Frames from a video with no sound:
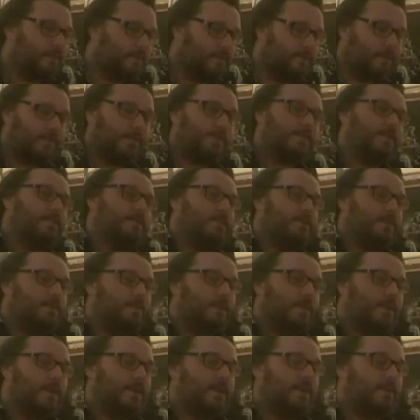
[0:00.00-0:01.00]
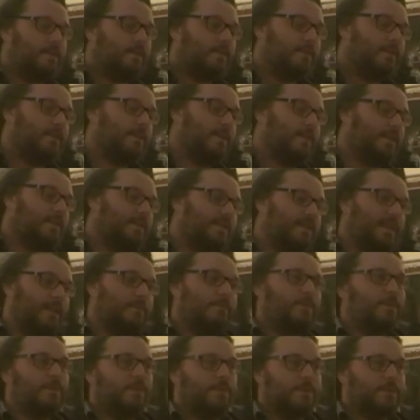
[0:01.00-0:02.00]
the footage is being
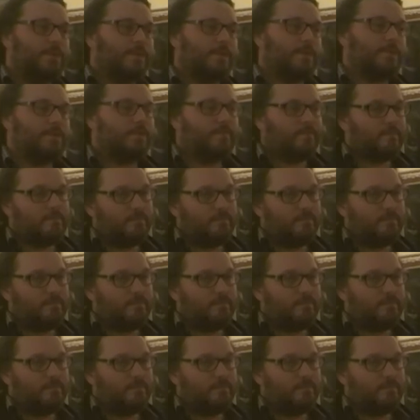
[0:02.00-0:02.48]
assembled,